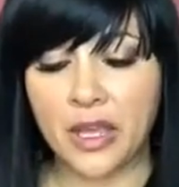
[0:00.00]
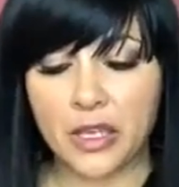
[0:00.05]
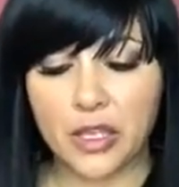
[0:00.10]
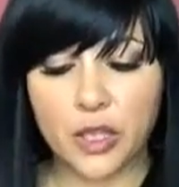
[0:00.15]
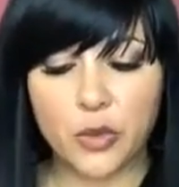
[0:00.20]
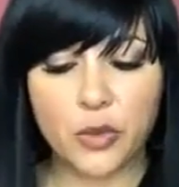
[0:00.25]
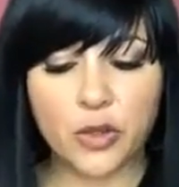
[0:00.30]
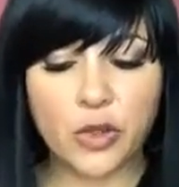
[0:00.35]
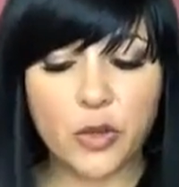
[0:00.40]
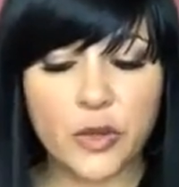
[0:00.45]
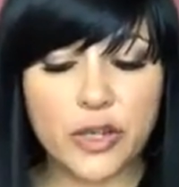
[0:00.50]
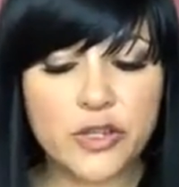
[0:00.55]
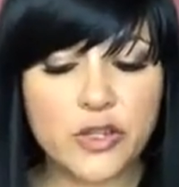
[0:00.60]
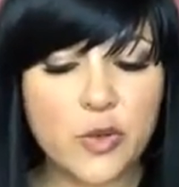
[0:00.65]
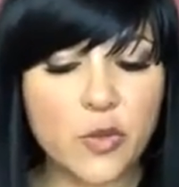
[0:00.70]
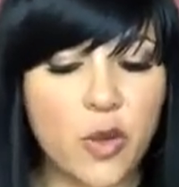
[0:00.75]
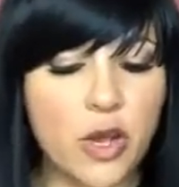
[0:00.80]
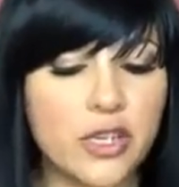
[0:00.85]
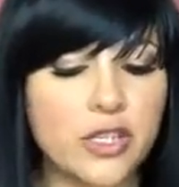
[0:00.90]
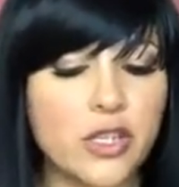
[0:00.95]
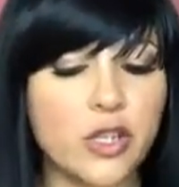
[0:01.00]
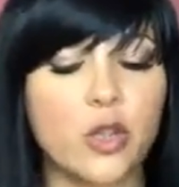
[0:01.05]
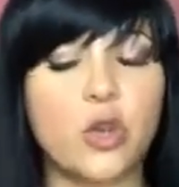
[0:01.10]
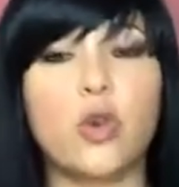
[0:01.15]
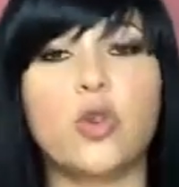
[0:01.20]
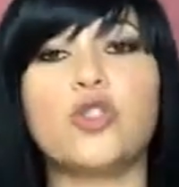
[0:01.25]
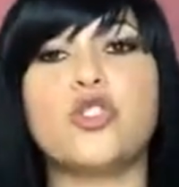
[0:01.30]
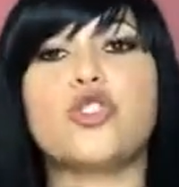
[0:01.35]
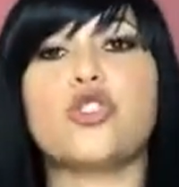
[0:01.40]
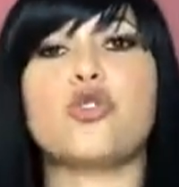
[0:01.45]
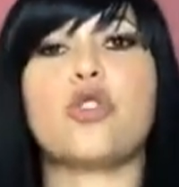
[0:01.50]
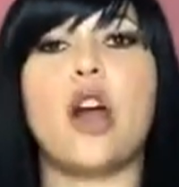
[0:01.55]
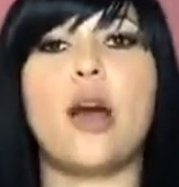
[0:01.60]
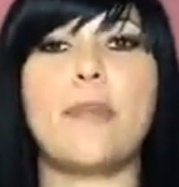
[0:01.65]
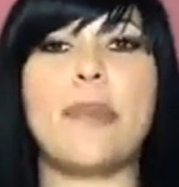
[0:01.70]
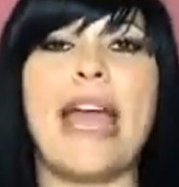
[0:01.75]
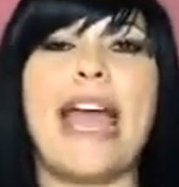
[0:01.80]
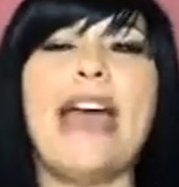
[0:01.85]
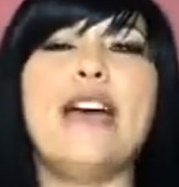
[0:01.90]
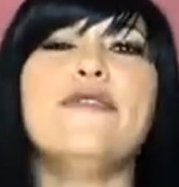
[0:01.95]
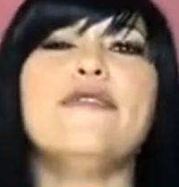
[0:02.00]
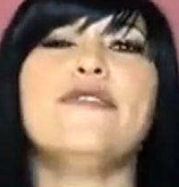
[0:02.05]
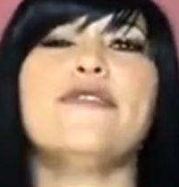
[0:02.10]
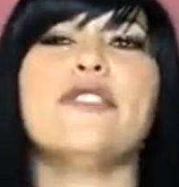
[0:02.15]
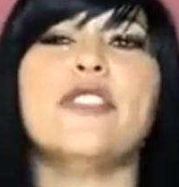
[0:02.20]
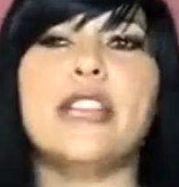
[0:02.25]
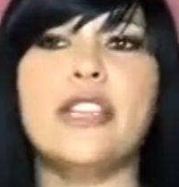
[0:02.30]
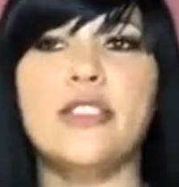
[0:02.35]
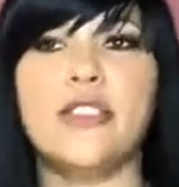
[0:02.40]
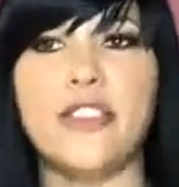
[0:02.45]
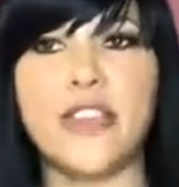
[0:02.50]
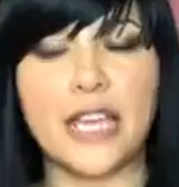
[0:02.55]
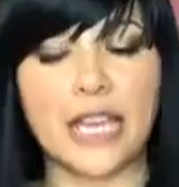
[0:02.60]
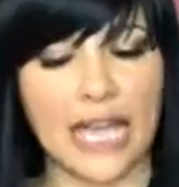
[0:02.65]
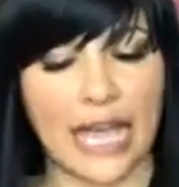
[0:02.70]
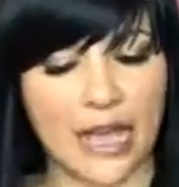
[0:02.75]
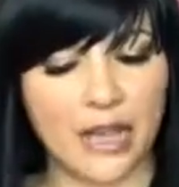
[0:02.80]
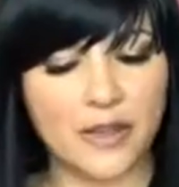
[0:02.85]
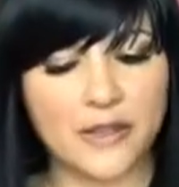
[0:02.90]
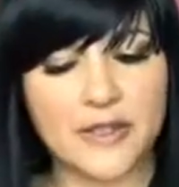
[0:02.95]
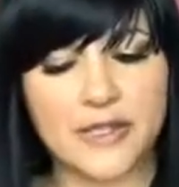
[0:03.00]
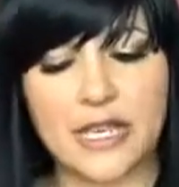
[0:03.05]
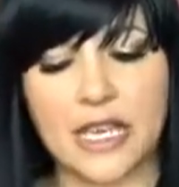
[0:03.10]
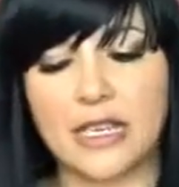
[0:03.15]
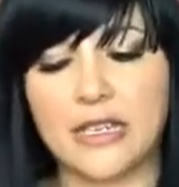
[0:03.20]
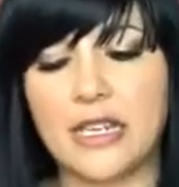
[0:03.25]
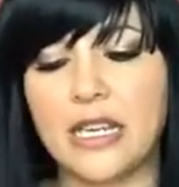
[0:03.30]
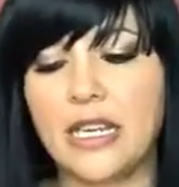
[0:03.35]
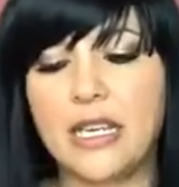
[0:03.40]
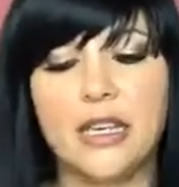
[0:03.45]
You are going to want to drop everything else that